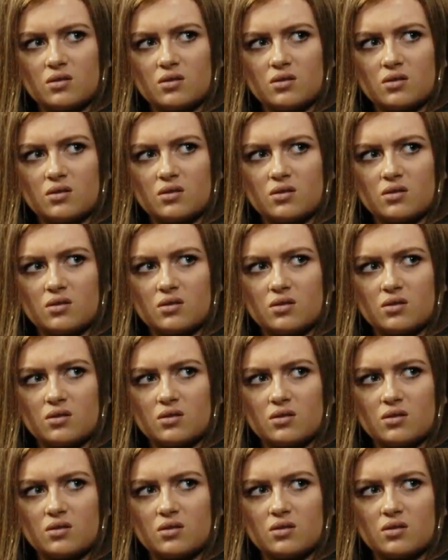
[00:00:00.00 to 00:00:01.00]

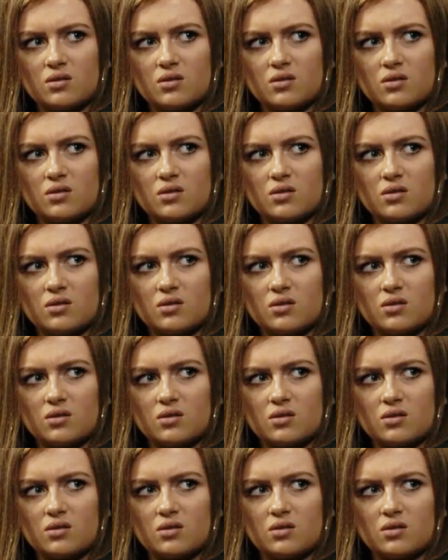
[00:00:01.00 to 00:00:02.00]

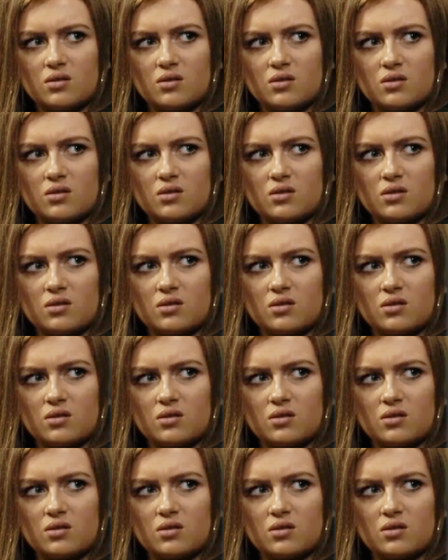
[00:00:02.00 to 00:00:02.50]
No one is speaking in this clip.